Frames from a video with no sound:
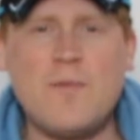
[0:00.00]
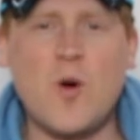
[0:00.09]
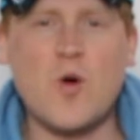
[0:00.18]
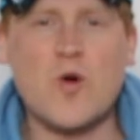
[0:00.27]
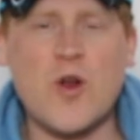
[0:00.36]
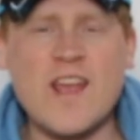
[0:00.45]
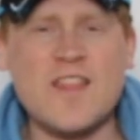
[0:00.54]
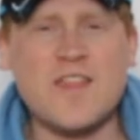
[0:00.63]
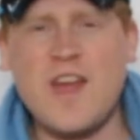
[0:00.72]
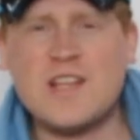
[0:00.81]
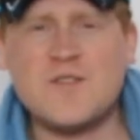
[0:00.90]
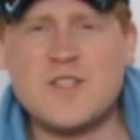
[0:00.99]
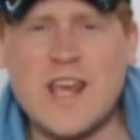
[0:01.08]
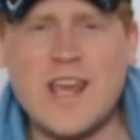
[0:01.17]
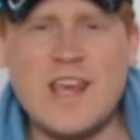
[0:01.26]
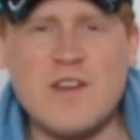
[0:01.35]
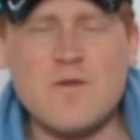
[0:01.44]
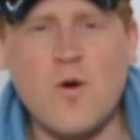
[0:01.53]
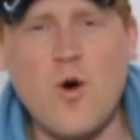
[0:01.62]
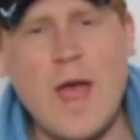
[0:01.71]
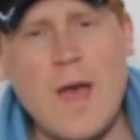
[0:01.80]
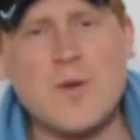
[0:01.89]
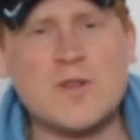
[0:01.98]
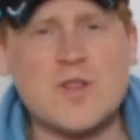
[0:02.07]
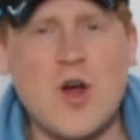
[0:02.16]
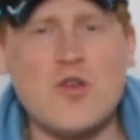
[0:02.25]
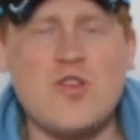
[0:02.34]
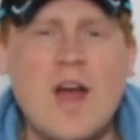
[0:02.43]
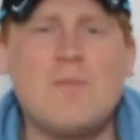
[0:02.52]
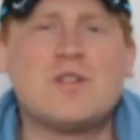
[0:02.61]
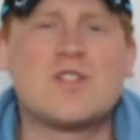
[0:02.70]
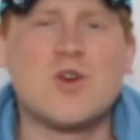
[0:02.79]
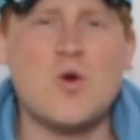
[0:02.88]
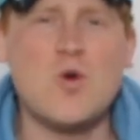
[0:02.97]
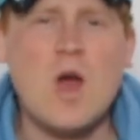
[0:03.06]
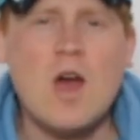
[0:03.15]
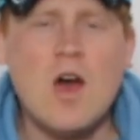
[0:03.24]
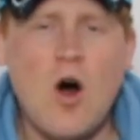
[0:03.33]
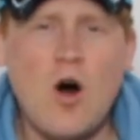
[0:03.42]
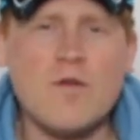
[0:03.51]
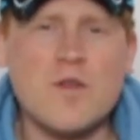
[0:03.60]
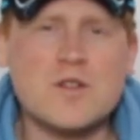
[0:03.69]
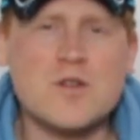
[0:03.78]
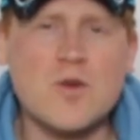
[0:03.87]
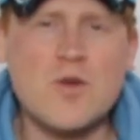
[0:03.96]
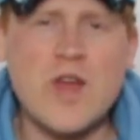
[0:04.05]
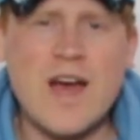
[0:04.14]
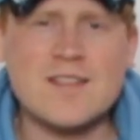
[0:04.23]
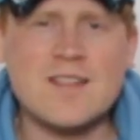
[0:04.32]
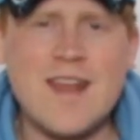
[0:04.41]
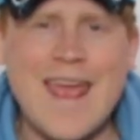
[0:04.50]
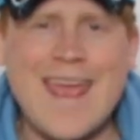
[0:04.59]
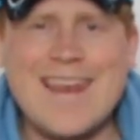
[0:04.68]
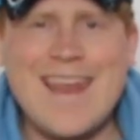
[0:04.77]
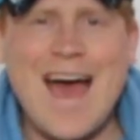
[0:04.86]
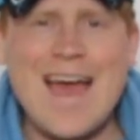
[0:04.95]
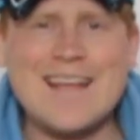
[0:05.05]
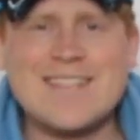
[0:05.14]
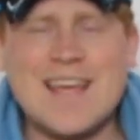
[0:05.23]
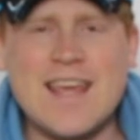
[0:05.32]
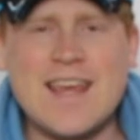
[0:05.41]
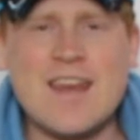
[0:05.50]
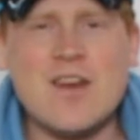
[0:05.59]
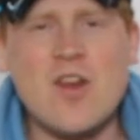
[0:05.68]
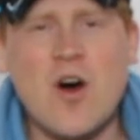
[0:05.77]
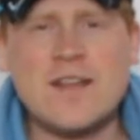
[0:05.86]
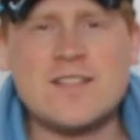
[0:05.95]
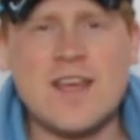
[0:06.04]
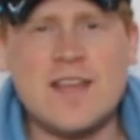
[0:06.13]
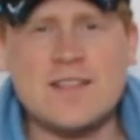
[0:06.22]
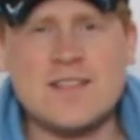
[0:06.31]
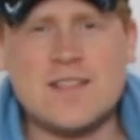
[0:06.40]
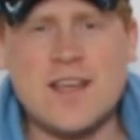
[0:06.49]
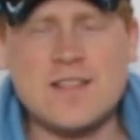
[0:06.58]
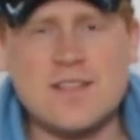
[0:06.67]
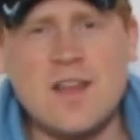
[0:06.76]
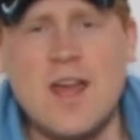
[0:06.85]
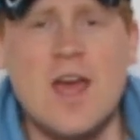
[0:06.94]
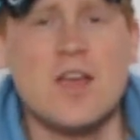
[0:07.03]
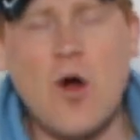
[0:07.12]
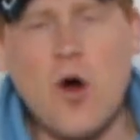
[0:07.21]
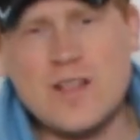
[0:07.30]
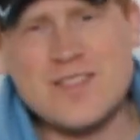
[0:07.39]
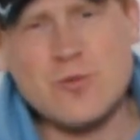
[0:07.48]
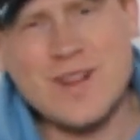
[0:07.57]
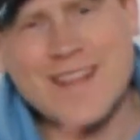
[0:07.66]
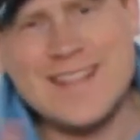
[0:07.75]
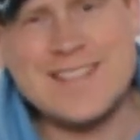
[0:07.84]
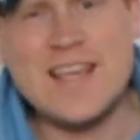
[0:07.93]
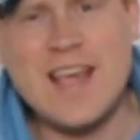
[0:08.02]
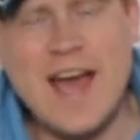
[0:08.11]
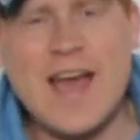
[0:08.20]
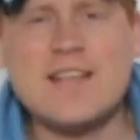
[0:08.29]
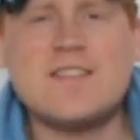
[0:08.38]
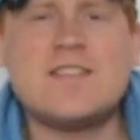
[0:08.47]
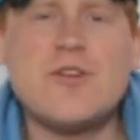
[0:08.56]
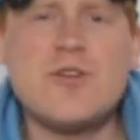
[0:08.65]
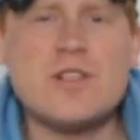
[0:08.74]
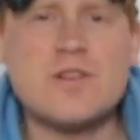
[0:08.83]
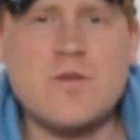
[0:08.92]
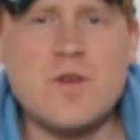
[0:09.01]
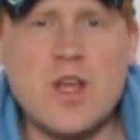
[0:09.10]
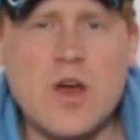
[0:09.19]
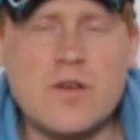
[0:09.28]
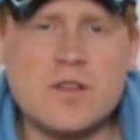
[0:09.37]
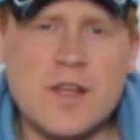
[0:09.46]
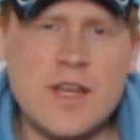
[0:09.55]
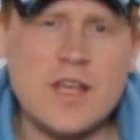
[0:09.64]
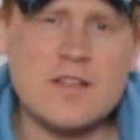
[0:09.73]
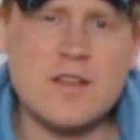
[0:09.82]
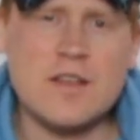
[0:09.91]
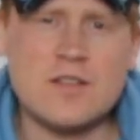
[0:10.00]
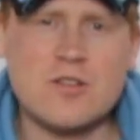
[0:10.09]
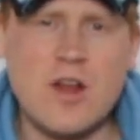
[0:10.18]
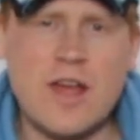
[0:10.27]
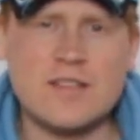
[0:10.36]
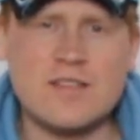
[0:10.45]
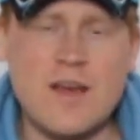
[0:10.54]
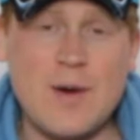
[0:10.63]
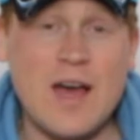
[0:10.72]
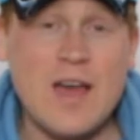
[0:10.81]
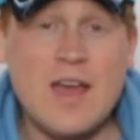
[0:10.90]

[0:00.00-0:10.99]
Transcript: and Ball Cricket. Thanks for checking in for episode number 2 of the 2018-19 season. Guys, releasing a series of videos leading into the Australian summer,